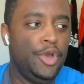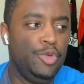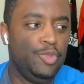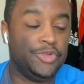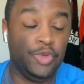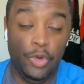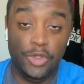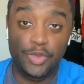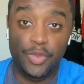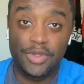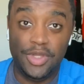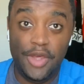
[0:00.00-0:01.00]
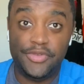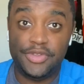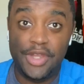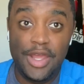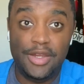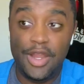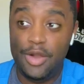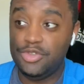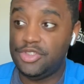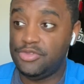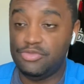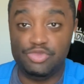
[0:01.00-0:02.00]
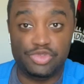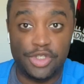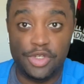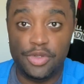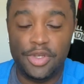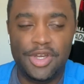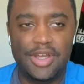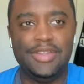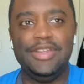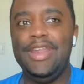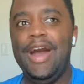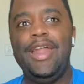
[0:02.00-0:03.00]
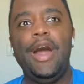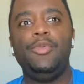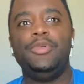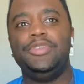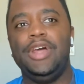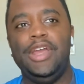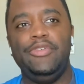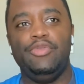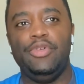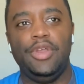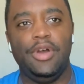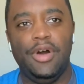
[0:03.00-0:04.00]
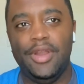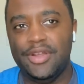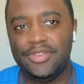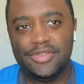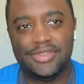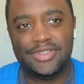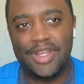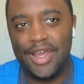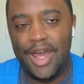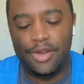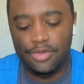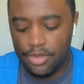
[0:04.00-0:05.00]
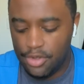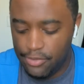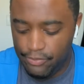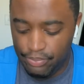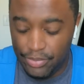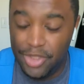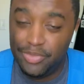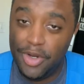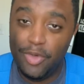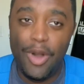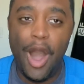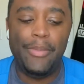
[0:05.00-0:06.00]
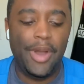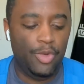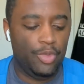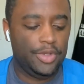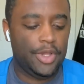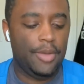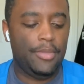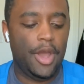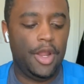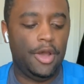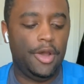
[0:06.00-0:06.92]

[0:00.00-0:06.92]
was the only one left standing that was still good. And now that was not even really all that. So it's like, I don't know. But it's been a while. One day I might